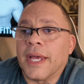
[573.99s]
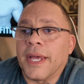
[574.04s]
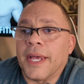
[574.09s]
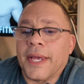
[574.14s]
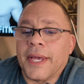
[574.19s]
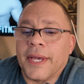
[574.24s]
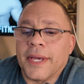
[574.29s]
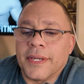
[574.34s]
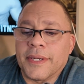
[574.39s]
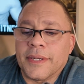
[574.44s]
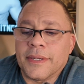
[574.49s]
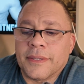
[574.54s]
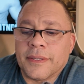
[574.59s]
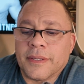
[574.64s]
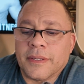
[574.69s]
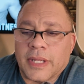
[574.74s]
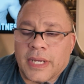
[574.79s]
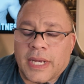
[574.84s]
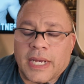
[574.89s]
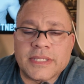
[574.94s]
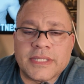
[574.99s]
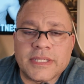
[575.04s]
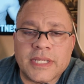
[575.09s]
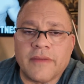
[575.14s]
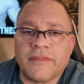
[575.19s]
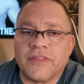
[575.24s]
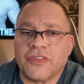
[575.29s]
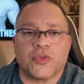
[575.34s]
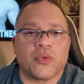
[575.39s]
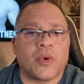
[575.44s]
And like I
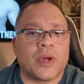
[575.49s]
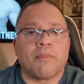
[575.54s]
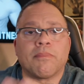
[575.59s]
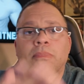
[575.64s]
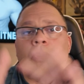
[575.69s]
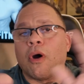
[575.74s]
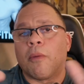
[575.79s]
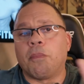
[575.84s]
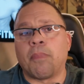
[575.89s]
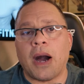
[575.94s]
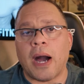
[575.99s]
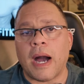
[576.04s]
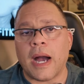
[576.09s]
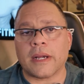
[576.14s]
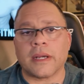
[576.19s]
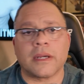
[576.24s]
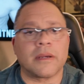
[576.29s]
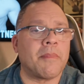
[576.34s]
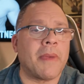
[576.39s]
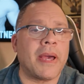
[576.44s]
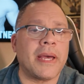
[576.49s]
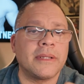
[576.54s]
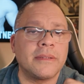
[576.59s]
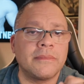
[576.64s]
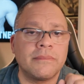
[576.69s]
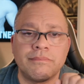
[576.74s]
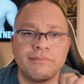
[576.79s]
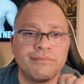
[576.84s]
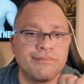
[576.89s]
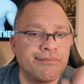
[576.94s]
said, if you just want to ballpark,
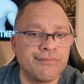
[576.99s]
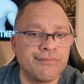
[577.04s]
men,